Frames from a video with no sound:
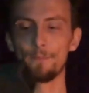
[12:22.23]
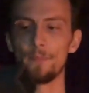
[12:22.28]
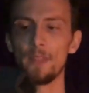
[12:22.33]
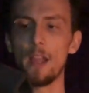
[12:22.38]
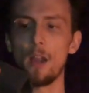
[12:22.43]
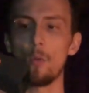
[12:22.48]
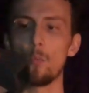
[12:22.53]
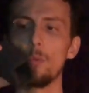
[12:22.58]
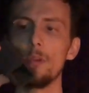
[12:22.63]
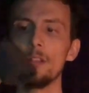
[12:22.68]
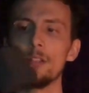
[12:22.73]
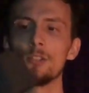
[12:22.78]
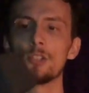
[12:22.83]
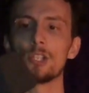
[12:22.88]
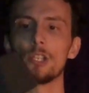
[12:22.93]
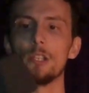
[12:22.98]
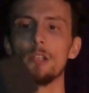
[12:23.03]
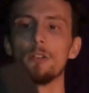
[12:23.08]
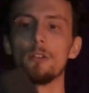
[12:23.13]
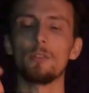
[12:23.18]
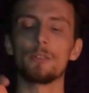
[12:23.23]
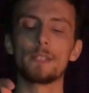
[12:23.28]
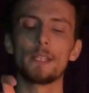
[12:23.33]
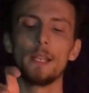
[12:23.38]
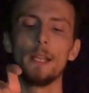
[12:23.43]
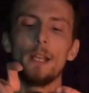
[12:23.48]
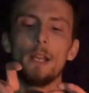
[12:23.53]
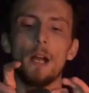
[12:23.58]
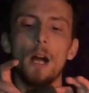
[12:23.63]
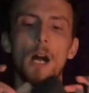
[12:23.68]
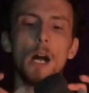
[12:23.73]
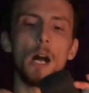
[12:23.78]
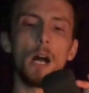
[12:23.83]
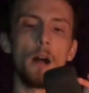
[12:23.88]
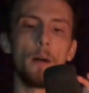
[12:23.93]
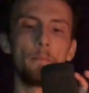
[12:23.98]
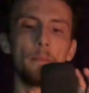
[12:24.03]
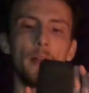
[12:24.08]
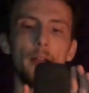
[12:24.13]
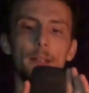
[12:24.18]
Now, windshields
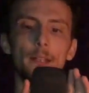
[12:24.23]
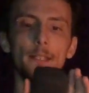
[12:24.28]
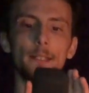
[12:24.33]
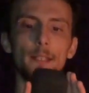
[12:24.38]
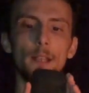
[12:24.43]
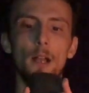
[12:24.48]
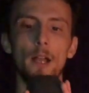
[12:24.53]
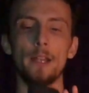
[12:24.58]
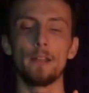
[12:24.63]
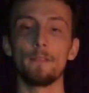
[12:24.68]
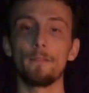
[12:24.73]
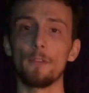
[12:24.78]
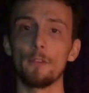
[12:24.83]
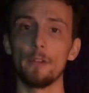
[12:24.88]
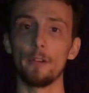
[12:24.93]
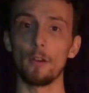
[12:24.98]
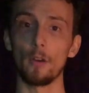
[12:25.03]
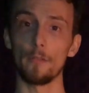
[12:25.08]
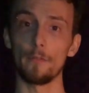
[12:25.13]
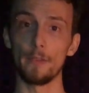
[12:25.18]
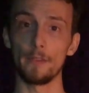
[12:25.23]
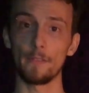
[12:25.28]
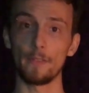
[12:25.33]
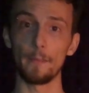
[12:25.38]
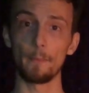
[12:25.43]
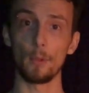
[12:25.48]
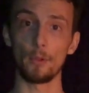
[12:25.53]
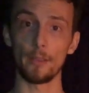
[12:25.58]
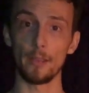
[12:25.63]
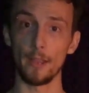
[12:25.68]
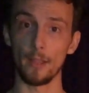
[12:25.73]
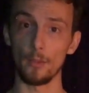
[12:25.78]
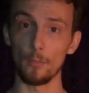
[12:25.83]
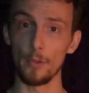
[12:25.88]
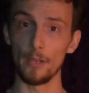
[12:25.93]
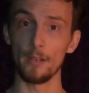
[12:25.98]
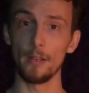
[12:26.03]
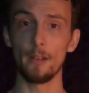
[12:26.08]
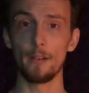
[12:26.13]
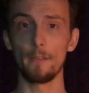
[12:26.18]
are designed for obviously blocking out the
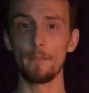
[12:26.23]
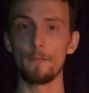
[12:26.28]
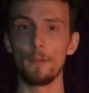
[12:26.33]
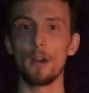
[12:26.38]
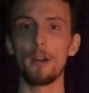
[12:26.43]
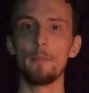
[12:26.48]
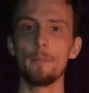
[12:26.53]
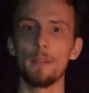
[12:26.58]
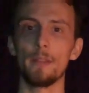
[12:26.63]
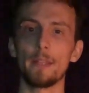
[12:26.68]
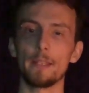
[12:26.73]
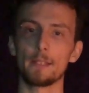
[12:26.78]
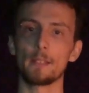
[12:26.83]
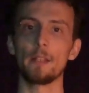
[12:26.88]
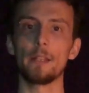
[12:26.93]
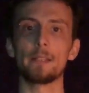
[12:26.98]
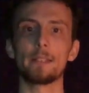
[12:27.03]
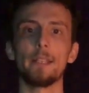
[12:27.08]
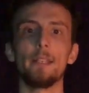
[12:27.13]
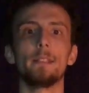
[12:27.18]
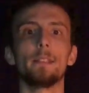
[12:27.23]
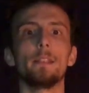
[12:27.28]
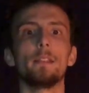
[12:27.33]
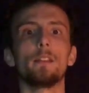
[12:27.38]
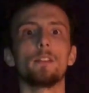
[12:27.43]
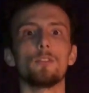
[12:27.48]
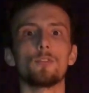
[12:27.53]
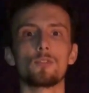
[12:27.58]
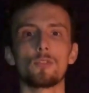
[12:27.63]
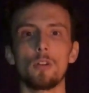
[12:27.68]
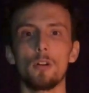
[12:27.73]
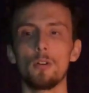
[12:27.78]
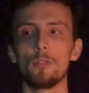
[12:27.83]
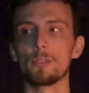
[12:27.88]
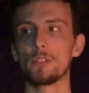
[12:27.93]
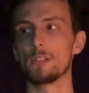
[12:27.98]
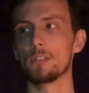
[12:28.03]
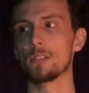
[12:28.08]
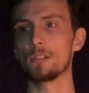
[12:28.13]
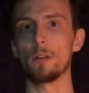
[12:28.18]
wind in an environment that's less easy to
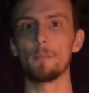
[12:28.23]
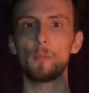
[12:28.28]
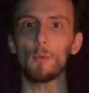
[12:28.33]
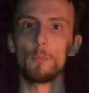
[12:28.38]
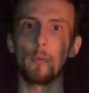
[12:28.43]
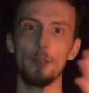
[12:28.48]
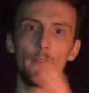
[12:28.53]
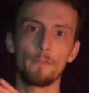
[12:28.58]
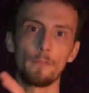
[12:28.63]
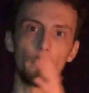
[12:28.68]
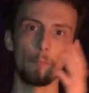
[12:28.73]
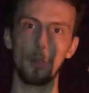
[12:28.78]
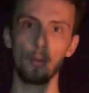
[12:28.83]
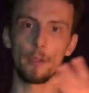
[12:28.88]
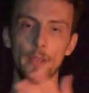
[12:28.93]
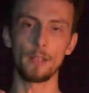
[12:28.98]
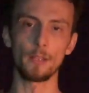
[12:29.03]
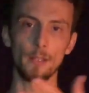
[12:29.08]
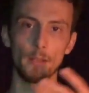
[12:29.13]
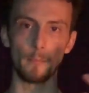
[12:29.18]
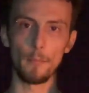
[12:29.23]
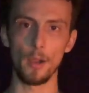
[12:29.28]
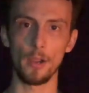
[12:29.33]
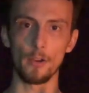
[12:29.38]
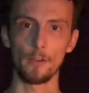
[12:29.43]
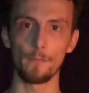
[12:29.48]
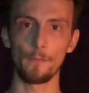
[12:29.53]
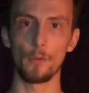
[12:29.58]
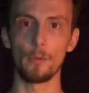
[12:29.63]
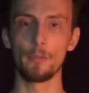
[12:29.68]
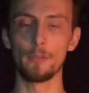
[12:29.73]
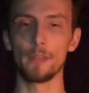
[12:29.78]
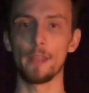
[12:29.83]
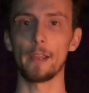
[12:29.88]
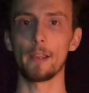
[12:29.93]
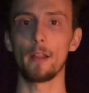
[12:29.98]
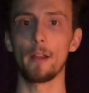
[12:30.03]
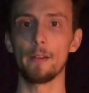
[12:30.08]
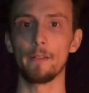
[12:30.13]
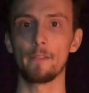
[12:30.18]
control, stop the wind from blowing into the microphone,
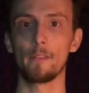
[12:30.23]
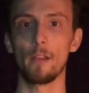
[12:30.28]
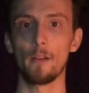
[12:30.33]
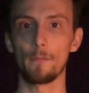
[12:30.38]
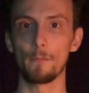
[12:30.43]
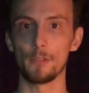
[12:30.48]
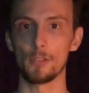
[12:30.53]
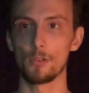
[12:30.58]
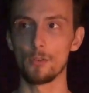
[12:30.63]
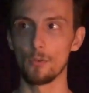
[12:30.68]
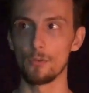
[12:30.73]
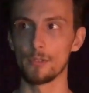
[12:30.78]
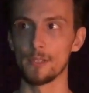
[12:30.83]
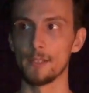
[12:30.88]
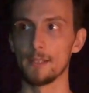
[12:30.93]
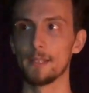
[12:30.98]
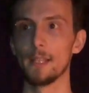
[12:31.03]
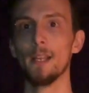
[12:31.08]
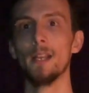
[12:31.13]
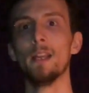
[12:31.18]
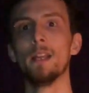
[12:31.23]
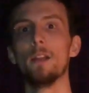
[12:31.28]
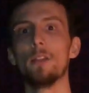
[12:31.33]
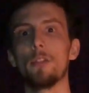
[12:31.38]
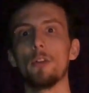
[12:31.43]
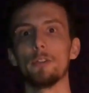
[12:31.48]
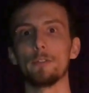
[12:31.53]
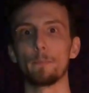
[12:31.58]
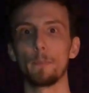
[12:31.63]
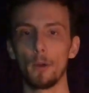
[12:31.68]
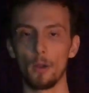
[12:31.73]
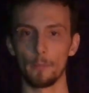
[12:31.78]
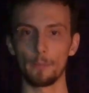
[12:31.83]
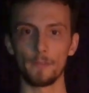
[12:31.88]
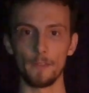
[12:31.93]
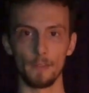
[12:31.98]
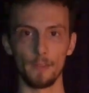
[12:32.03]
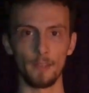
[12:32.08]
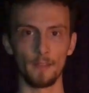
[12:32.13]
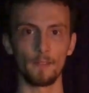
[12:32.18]
that kind of stuff, which causes those
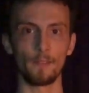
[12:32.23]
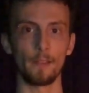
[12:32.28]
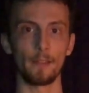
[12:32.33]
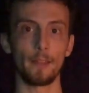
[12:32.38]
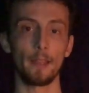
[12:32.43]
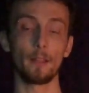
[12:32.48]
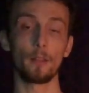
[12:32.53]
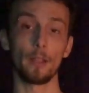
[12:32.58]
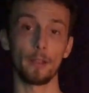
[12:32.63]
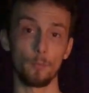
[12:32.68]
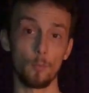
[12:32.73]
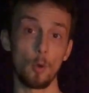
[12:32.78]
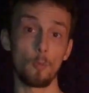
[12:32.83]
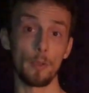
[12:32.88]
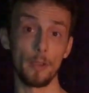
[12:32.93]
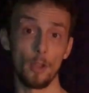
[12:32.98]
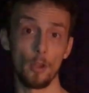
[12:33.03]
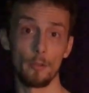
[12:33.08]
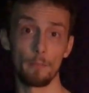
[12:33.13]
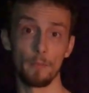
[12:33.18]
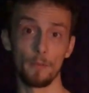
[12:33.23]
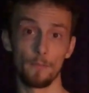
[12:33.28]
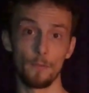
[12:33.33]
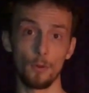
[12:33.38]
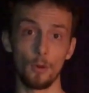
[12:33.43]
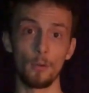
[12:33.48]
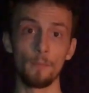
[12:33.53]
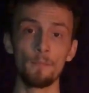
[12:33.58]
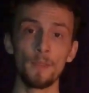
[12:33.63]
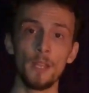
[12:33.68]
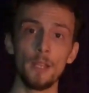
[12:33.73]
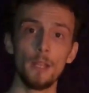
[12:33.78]
pops and things like that, like what we heard before.